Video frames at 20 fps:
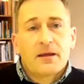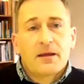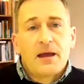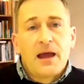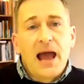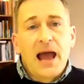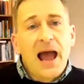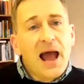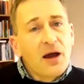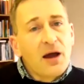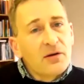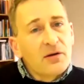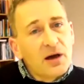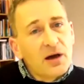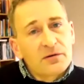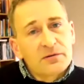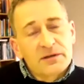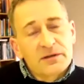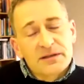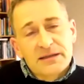Our
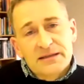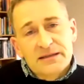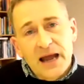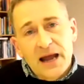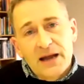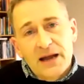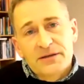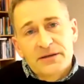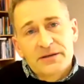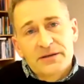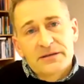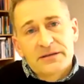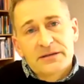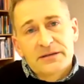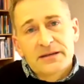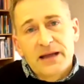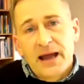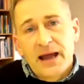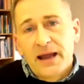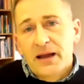golden statues
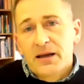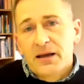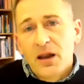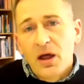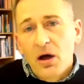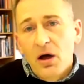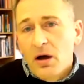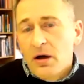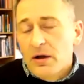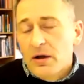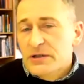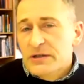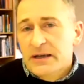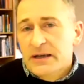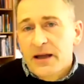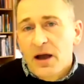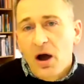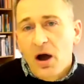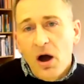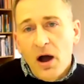today are
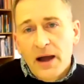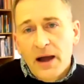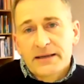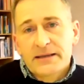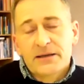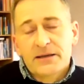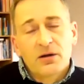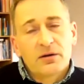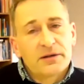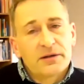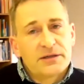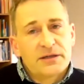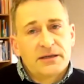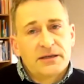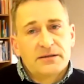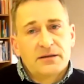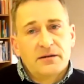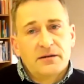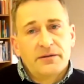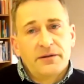largely
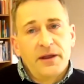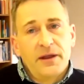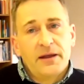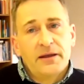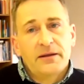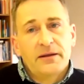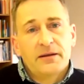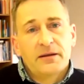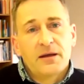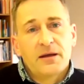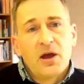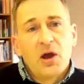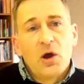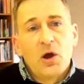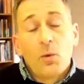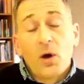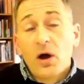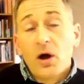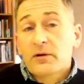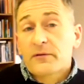ideologies, aren't they?
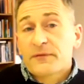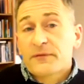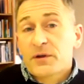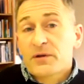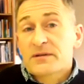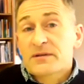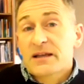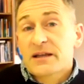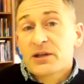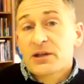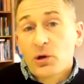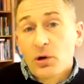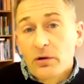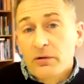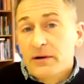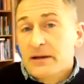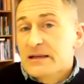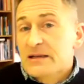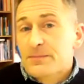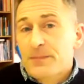Worldviews that
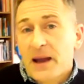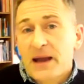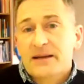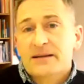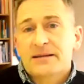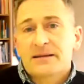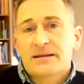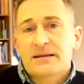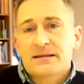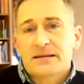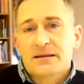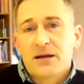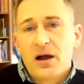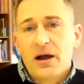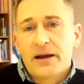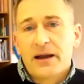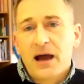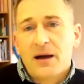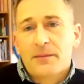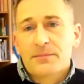you're expected to
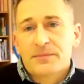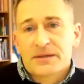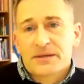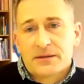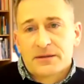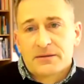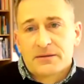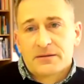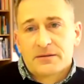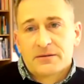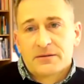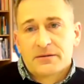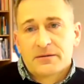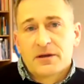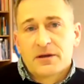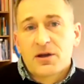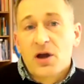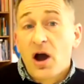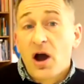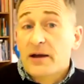sign up to,
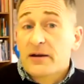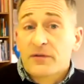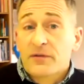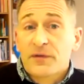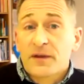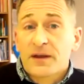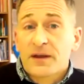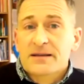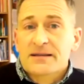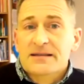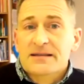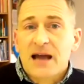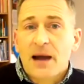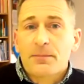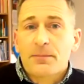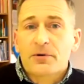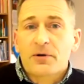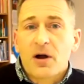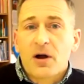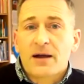the kind of things
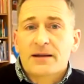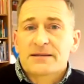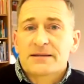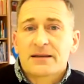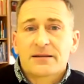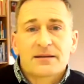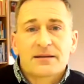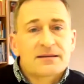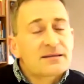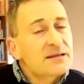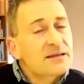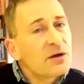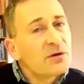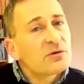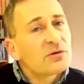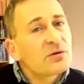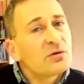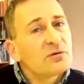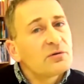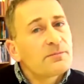summarized in the
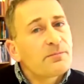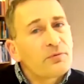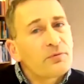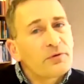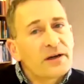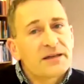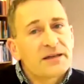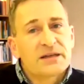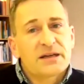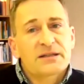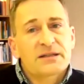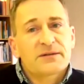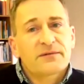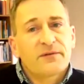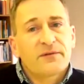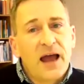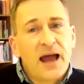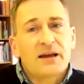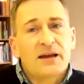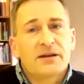so-called British
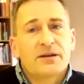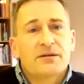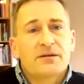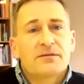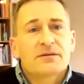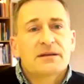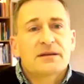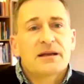values,